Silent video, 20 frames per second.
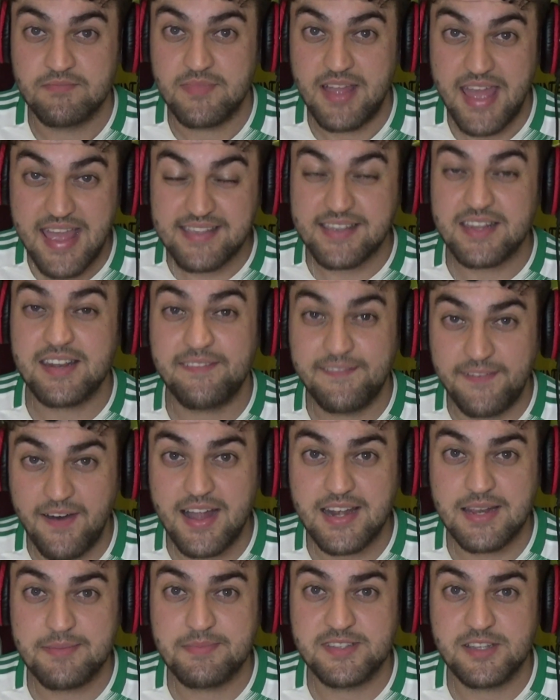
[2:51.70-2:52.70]
he's going to
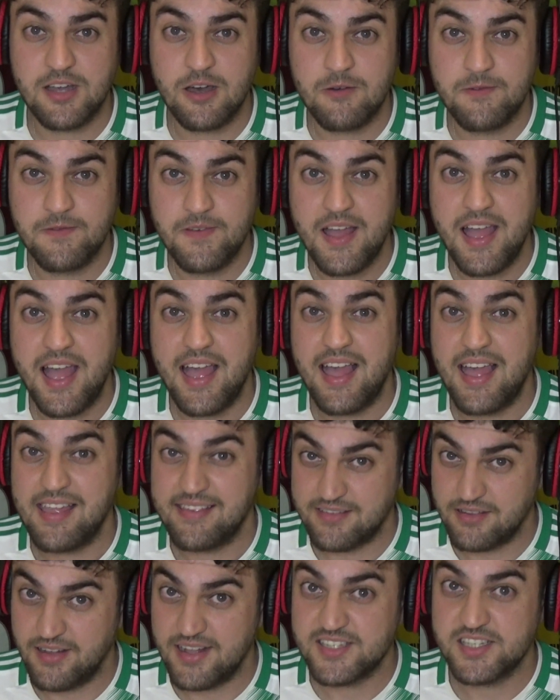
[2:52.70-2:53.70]
find himself
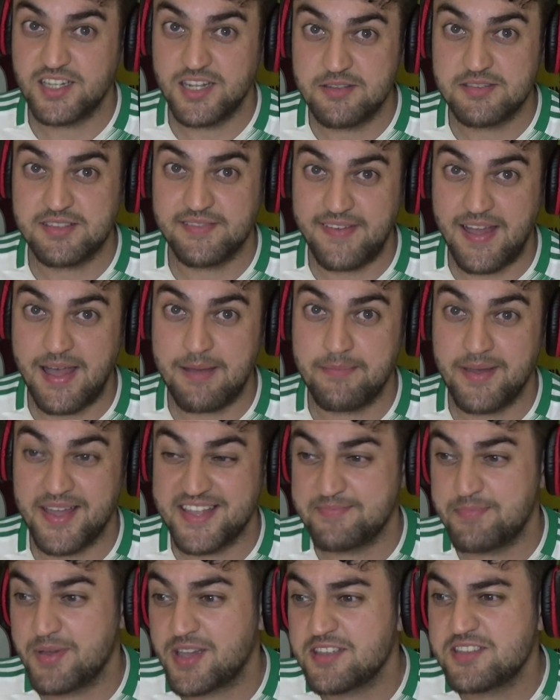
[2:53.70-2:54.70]
starting to lose a fan
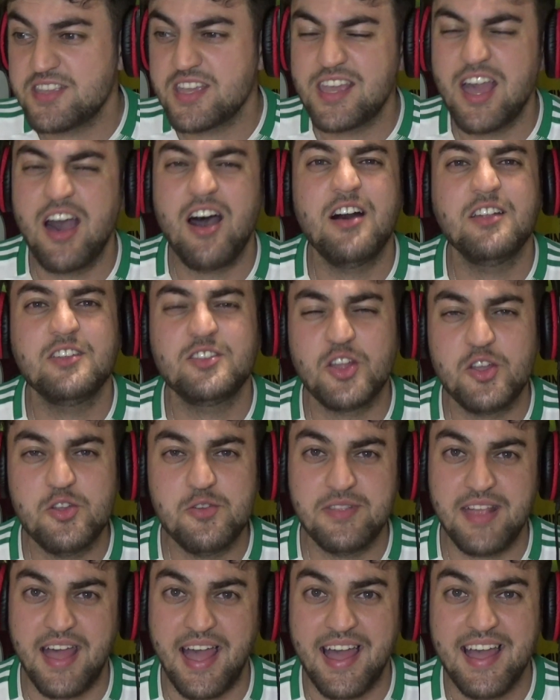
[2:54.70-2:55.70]
base because you can't
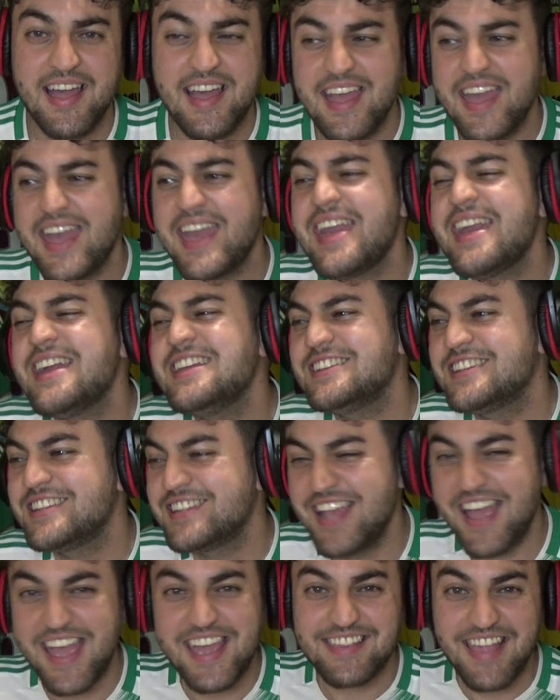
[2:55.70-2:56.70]
do that.
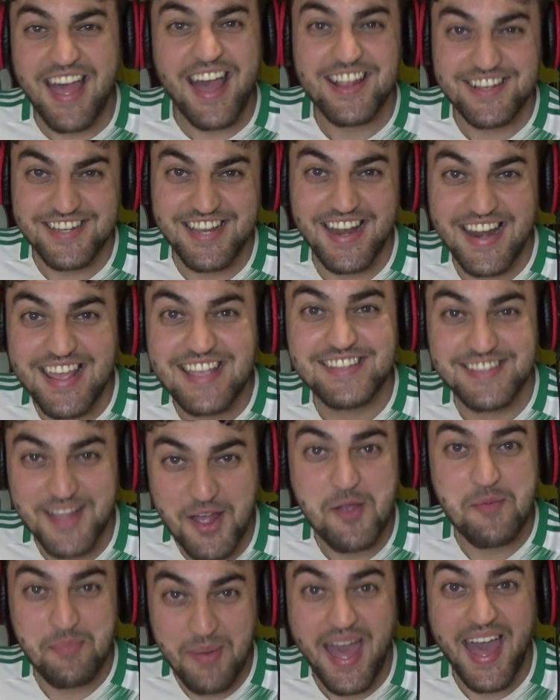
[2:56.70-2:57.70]
she's actually
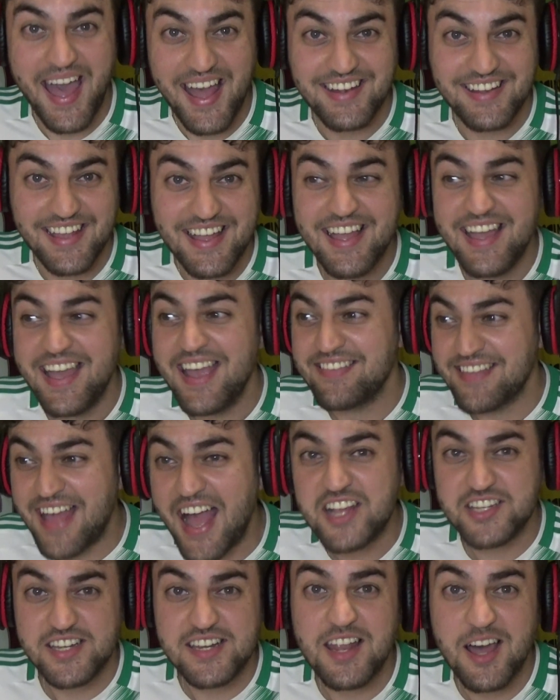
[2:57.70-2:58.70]
so bad. It's
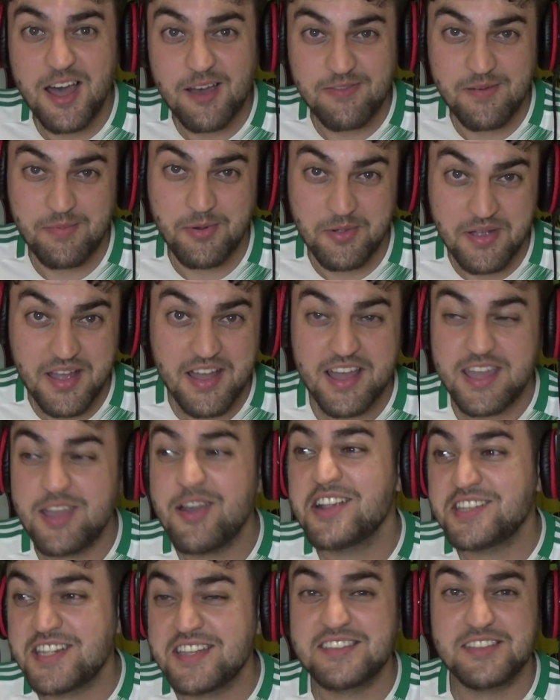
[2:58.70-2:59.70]
actually laughable. You
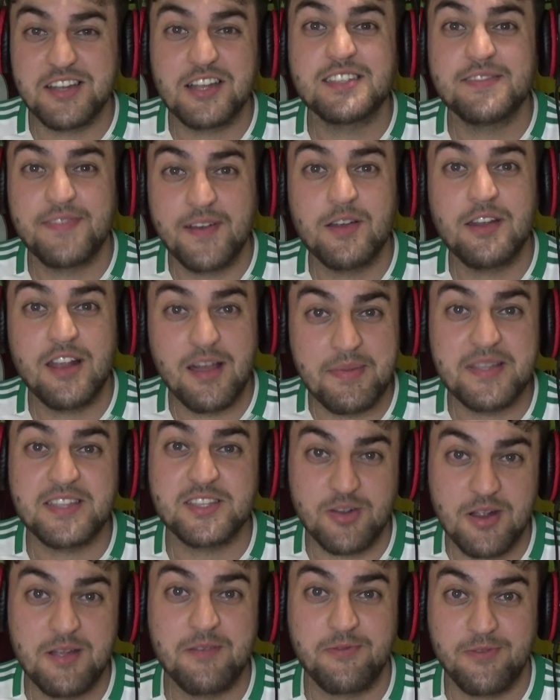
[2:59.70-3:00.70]
actually start to feel a little bit
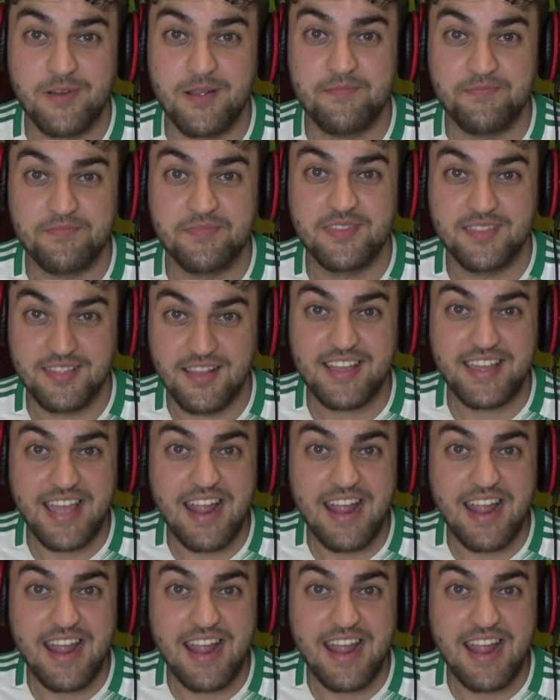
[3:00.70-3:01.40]
sorry for him. Like